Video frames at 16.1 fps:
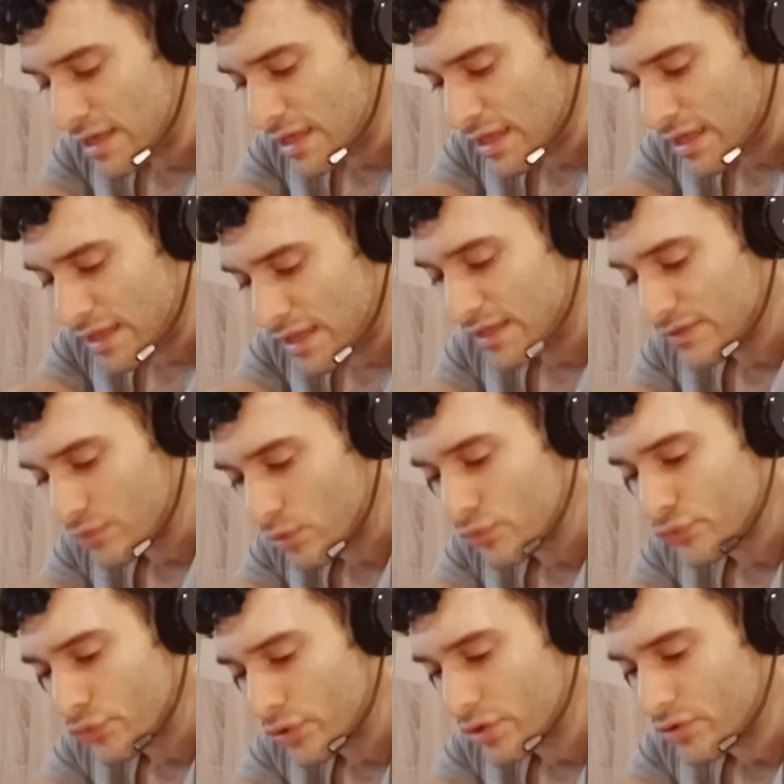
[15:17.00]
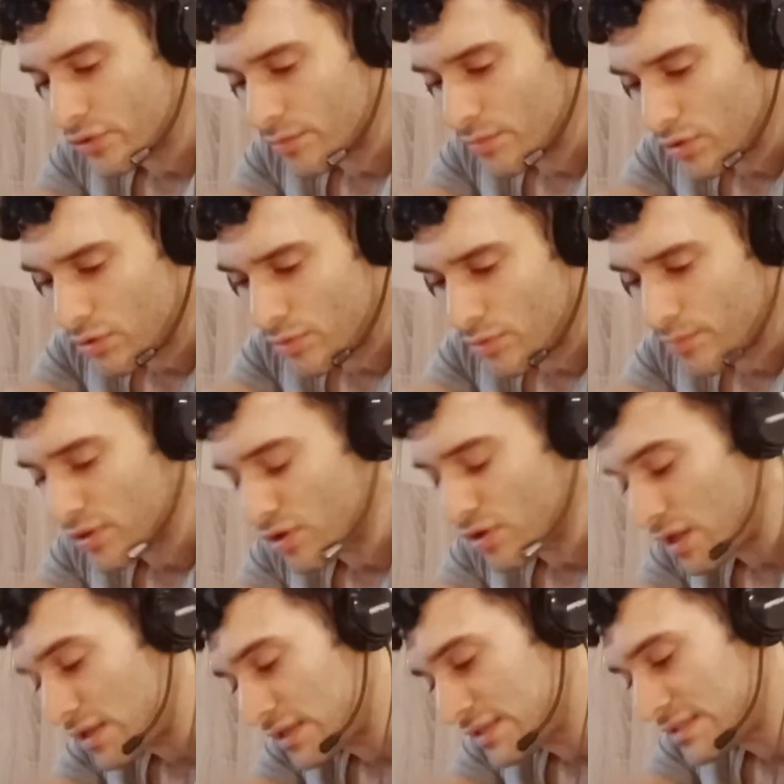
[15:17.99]
He's also a criminal, but
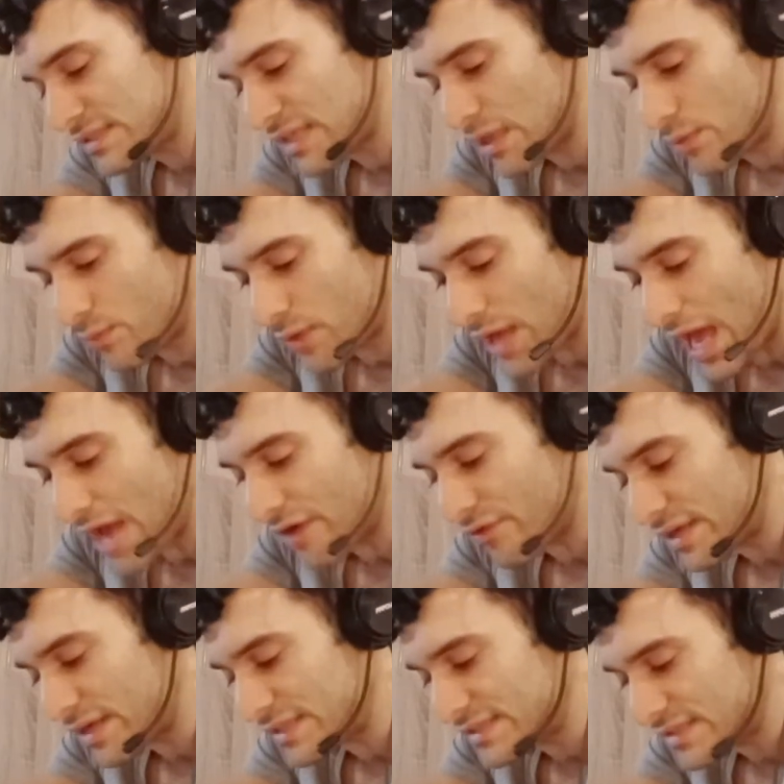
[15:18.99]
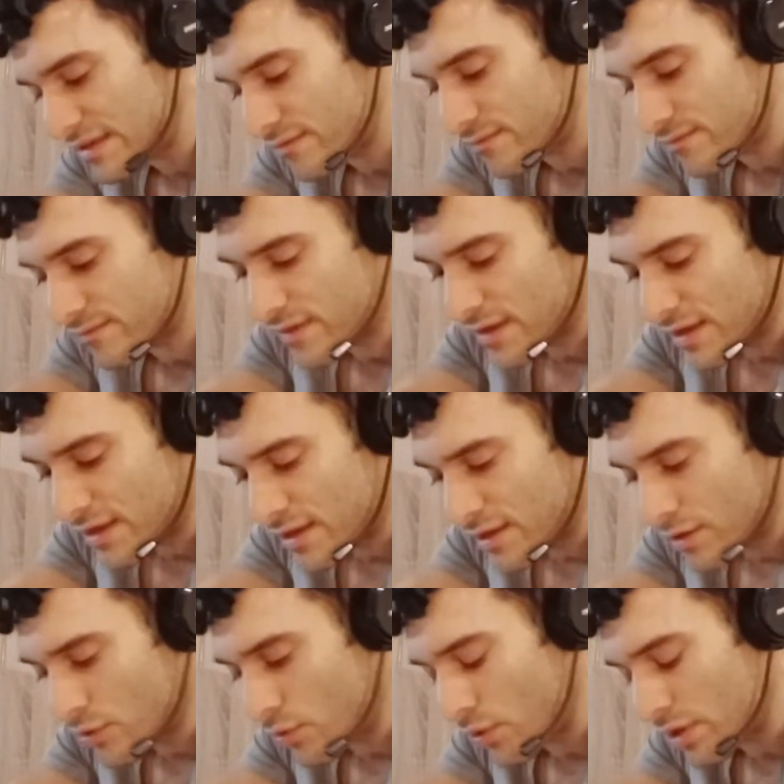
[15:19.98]
not in the same way aggressive,
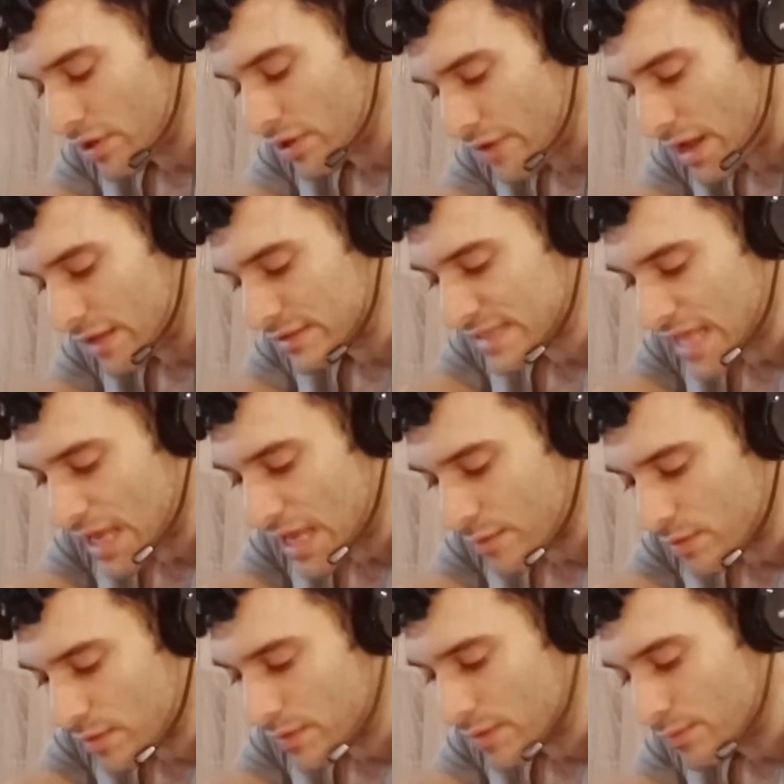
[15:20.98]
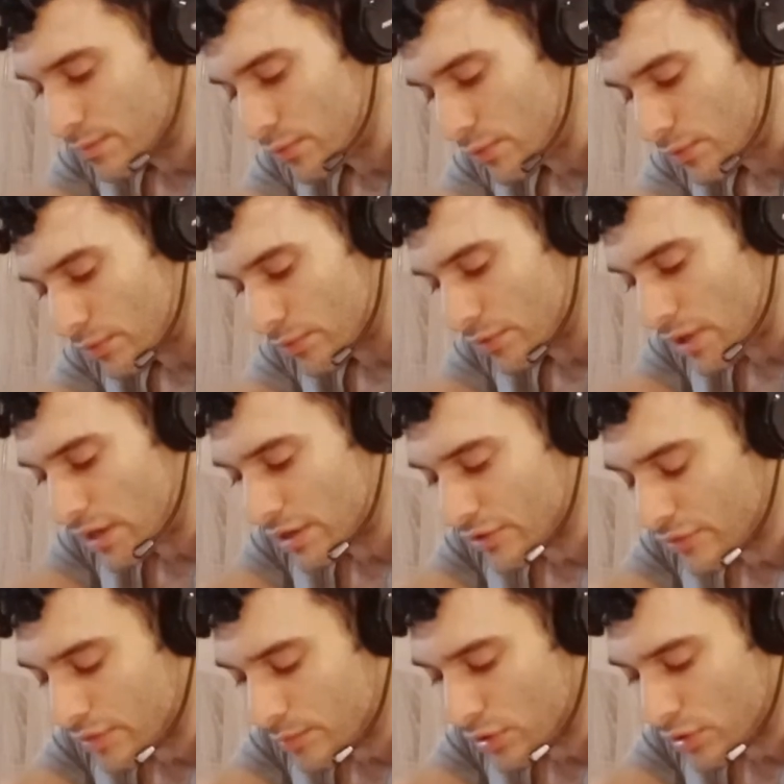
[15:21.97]
going around stabbing people kind
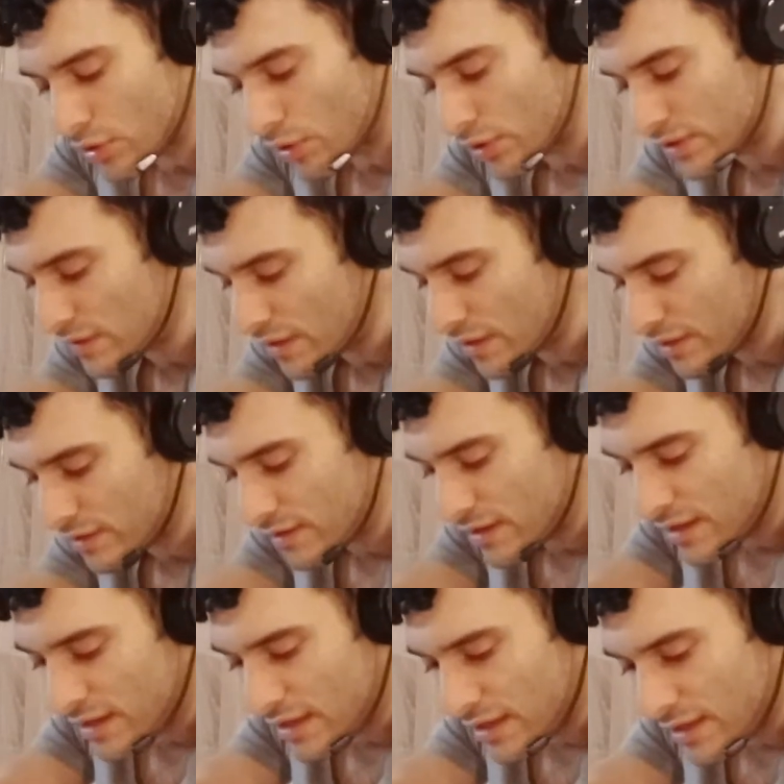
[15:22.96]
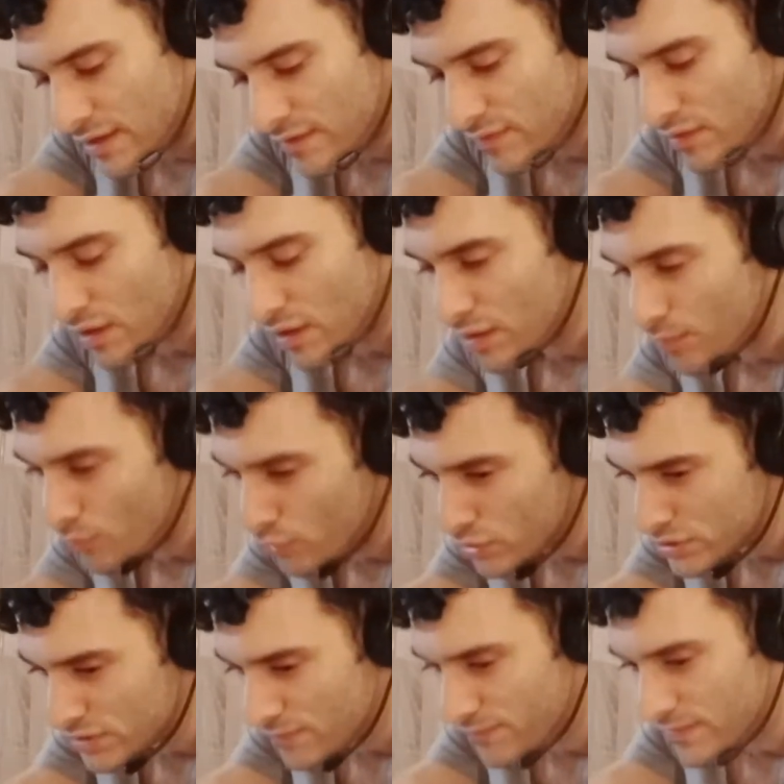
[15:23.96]
of criminal. He's like a
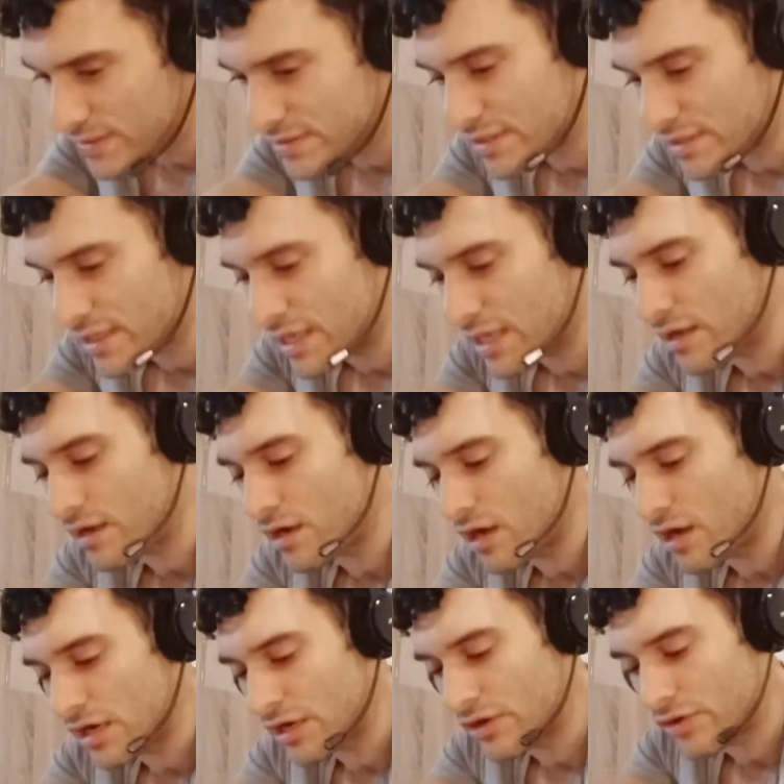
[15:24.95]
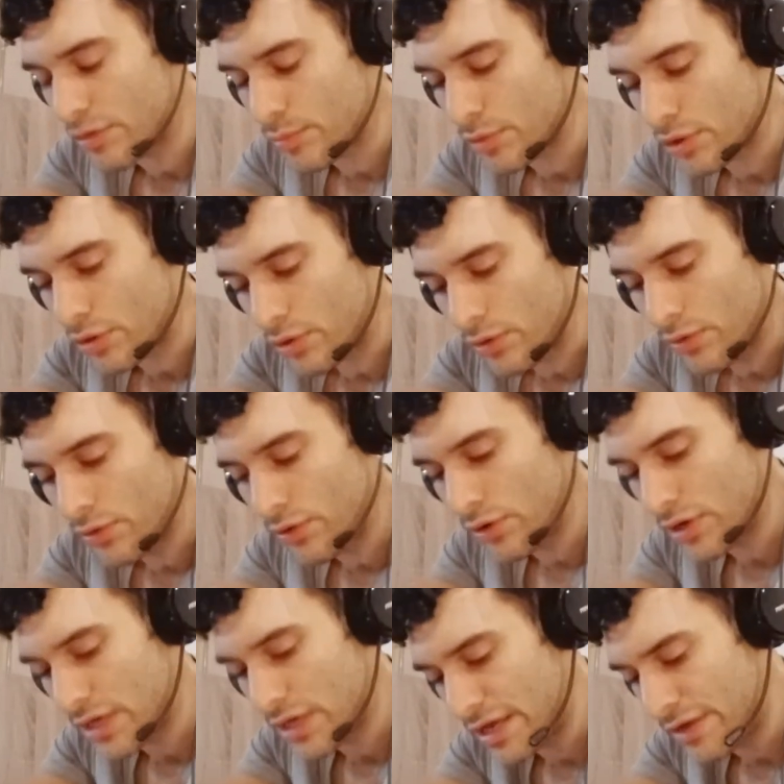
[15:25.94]
more sophisticated kind of criminal,
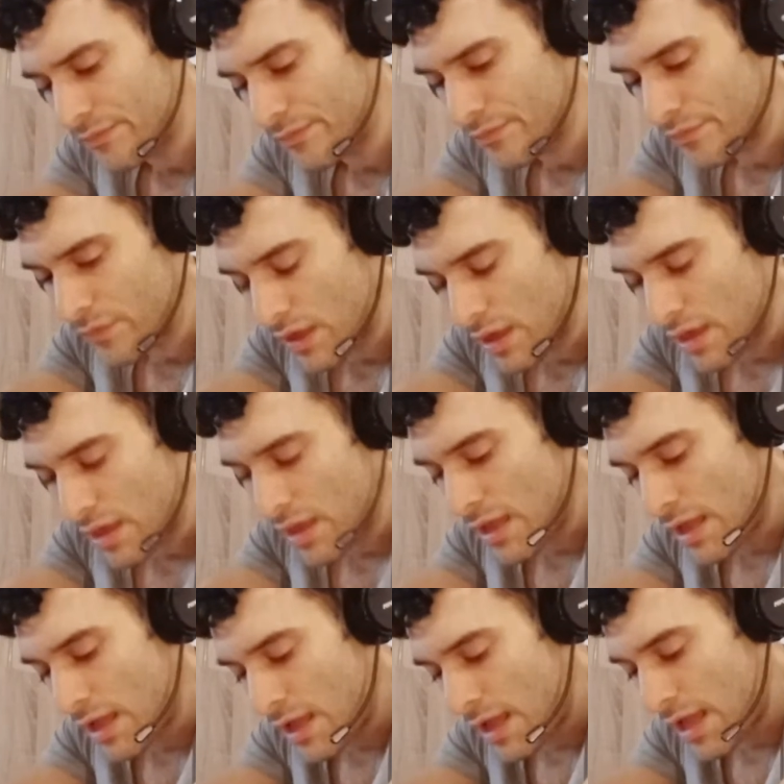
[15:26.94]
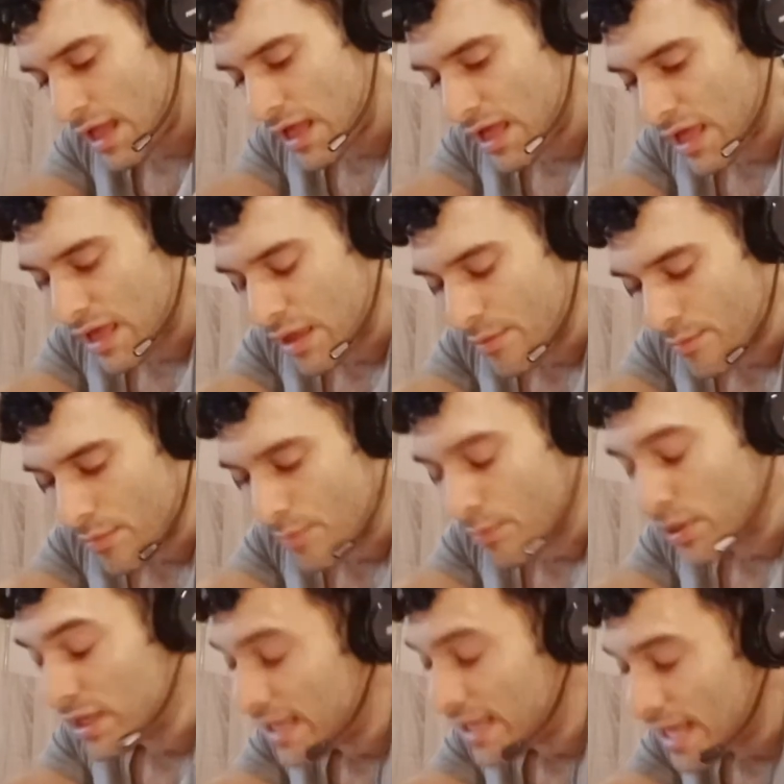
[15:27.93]
okay?
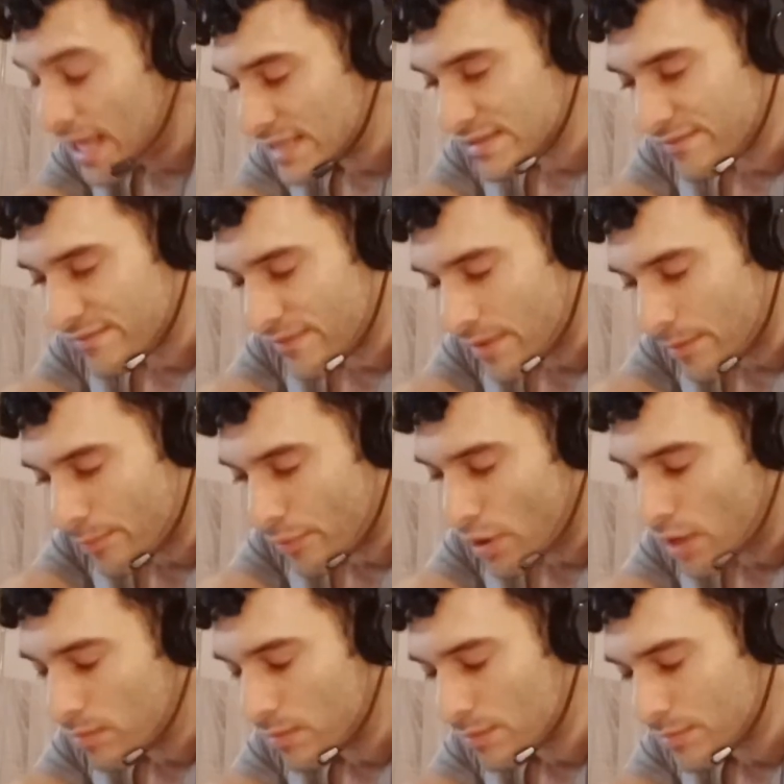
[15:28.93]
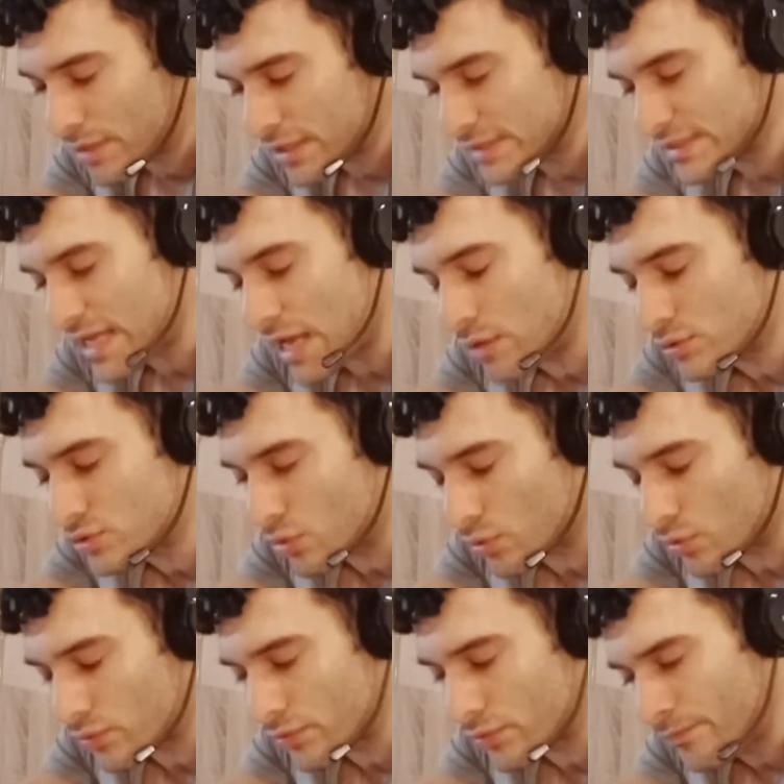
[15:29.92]
But he has a problem in his household.